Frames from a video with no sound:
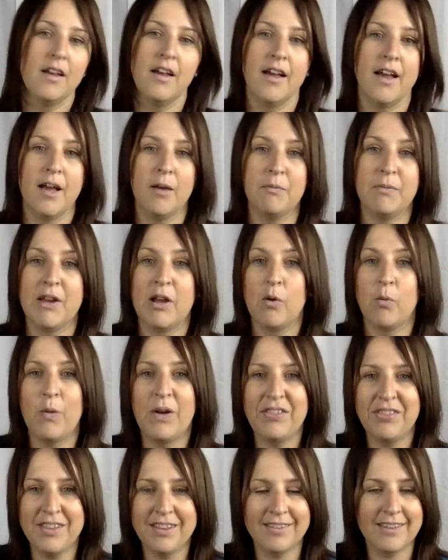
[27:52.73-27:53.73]
Now,
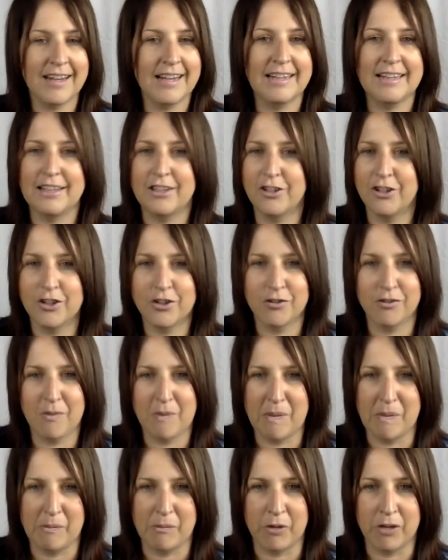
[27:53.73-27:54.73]
one thing that I need you to
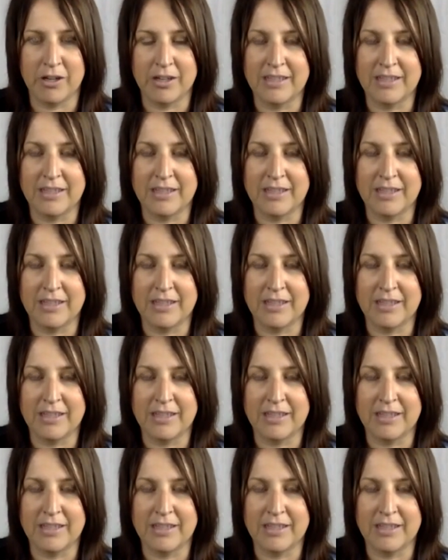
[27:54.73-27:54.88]
remember